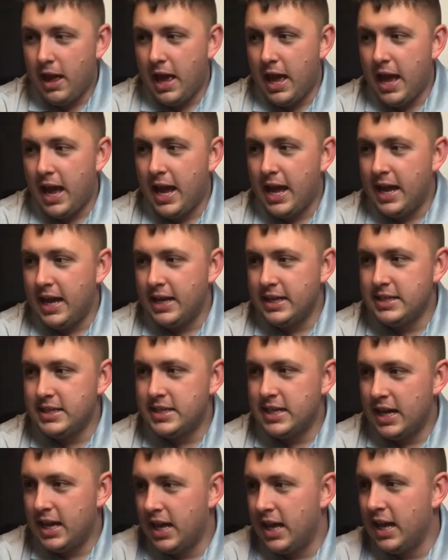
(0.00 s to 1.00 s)

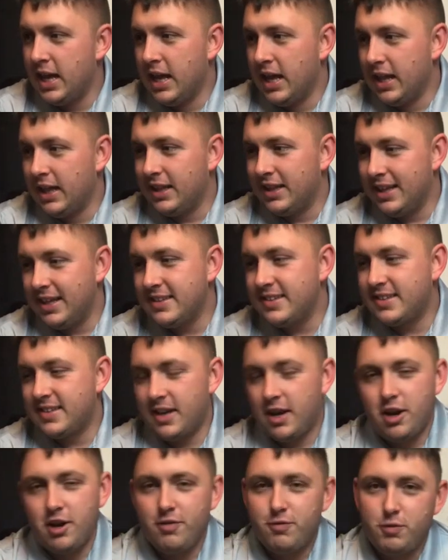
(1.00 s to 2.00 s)
And let's
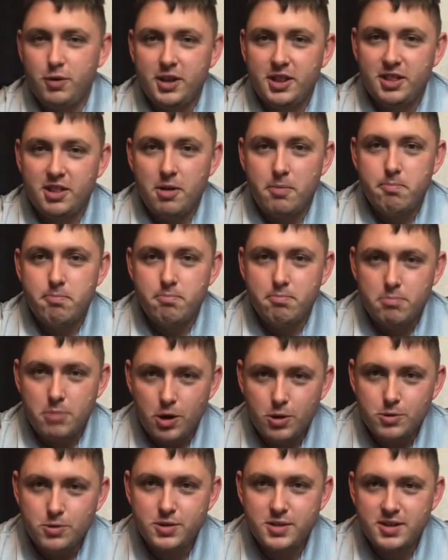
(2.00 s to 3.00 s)
start off with the
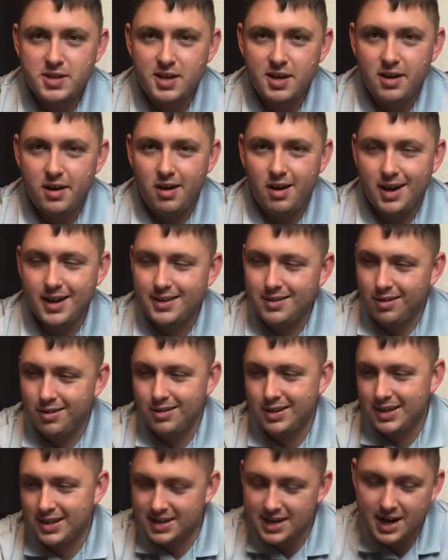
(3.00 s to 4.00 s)
most
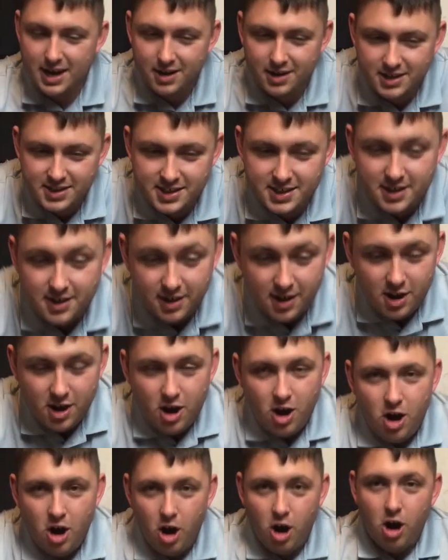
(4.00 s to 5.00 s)
iconic character
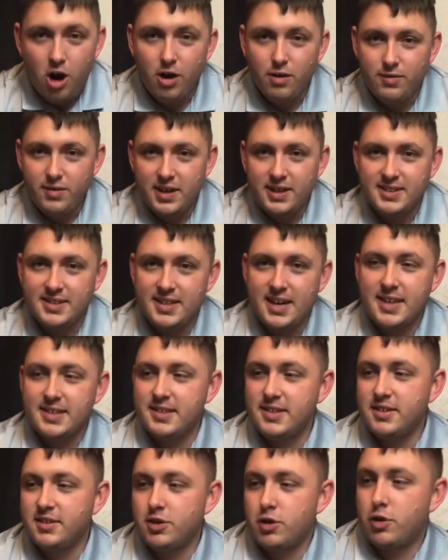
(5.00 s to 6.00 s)
of
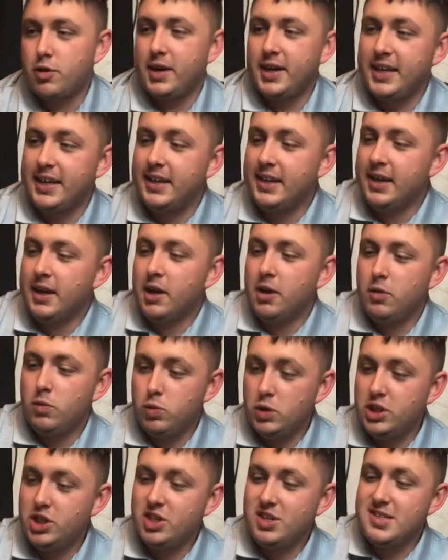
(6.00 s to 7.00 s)
Assassin's Creed,
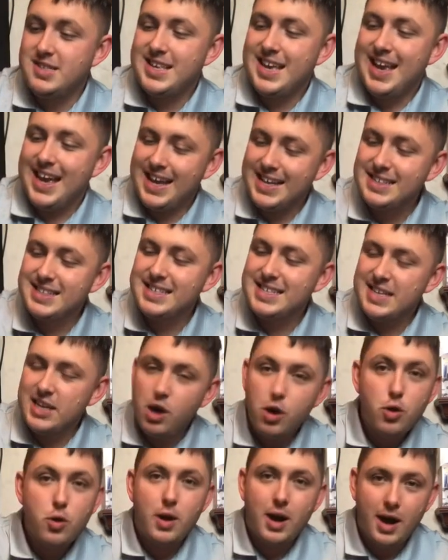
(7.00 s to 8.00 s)
which is
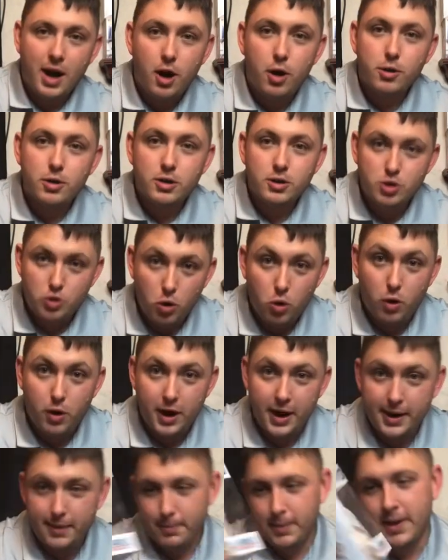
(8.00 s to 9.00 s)
Ezio
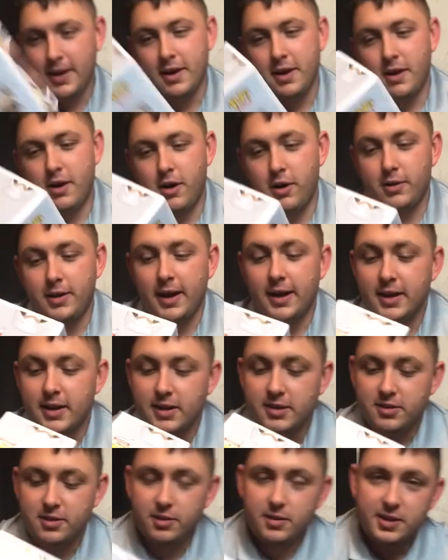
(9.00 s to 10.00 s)
Auditore. Okay,
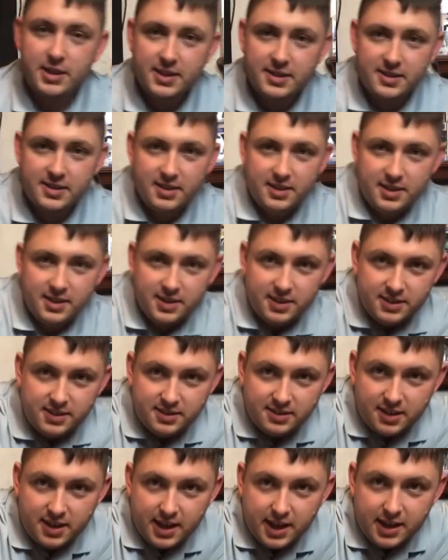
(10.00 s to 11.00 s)
so this
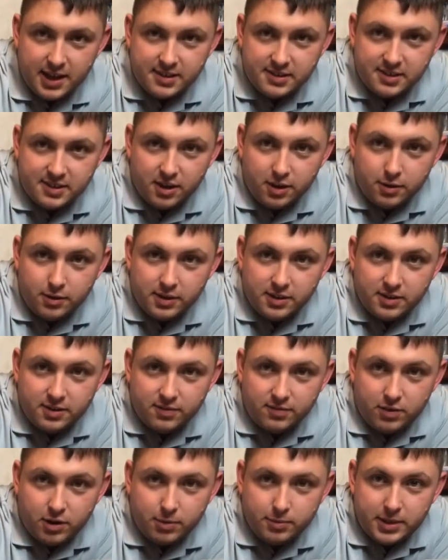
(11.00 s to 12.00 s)
is Ezio.
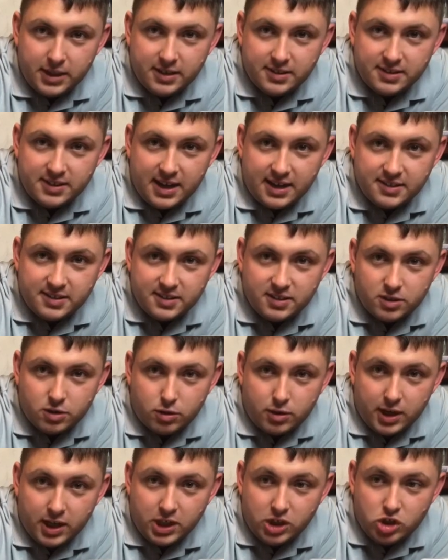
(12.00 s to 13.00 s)
This is from the Assassin's
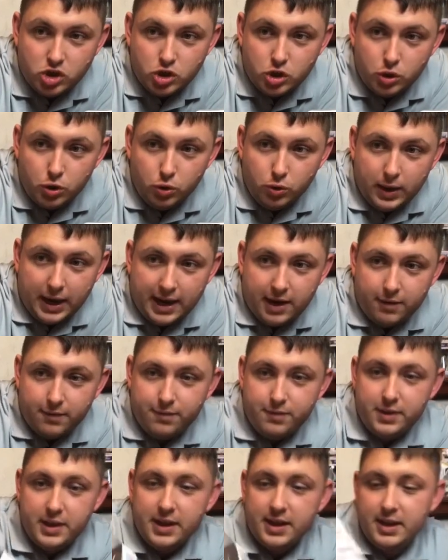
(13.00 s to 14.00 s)
Creed 2
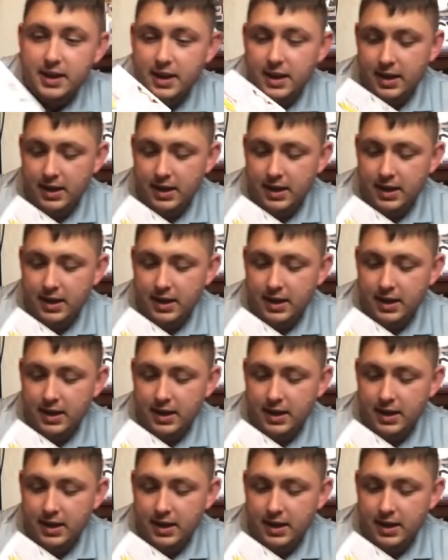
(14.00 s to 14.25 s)
outfit.